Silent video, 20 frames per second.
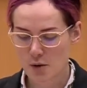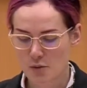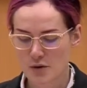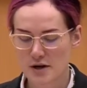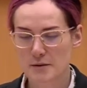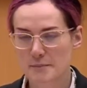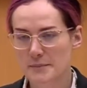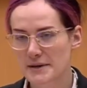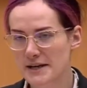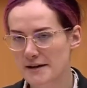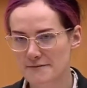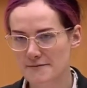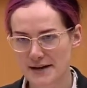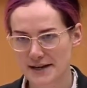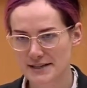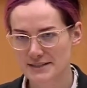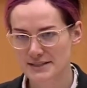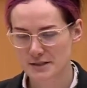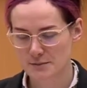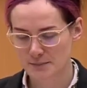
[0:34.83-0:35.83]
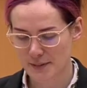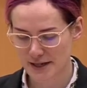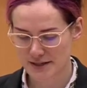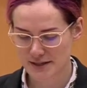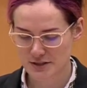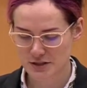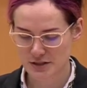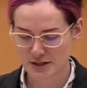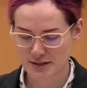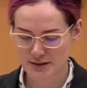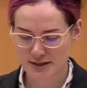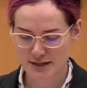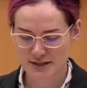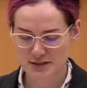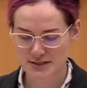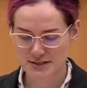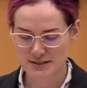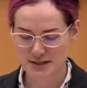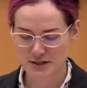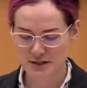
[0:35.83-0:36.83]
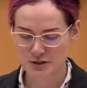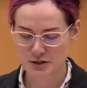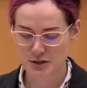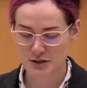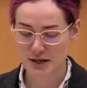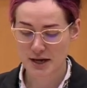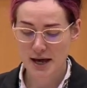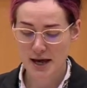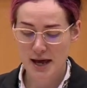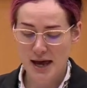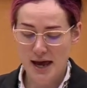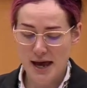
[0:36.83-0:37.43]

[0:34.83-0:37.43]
will be affected by the legislation,